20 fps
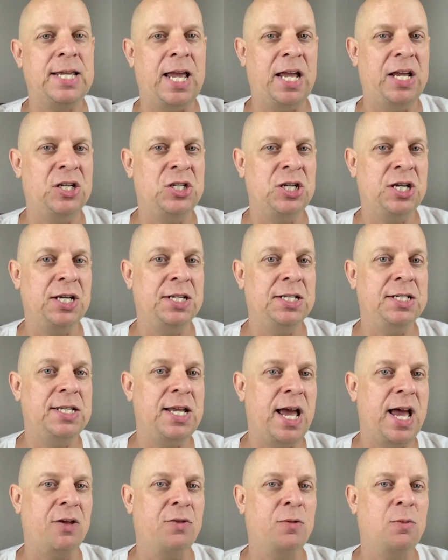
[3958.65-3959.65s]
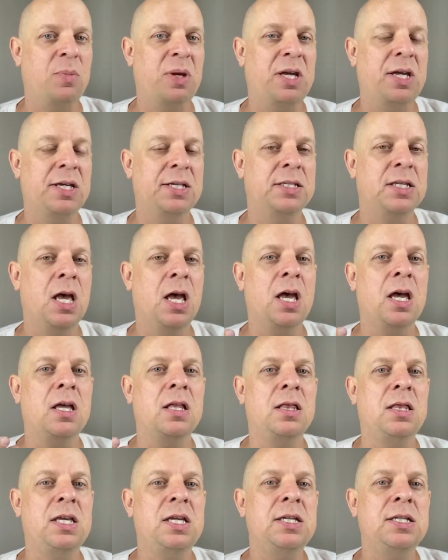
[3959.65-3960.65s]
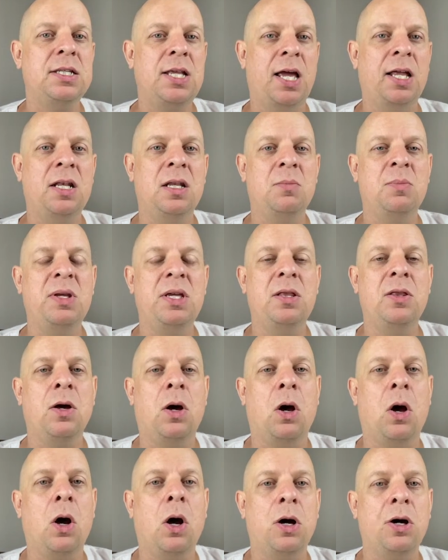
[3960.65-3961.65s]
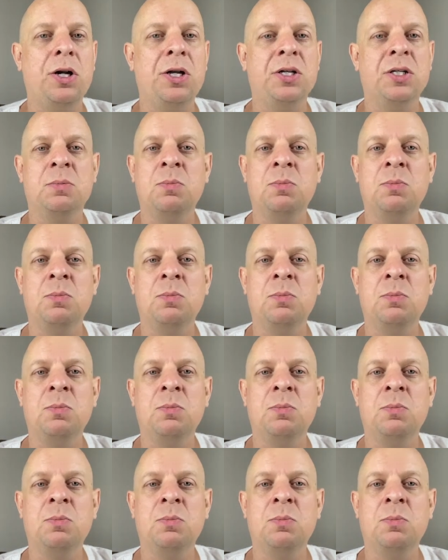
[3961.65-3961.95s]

aging, and death, because these tend to be the hardest,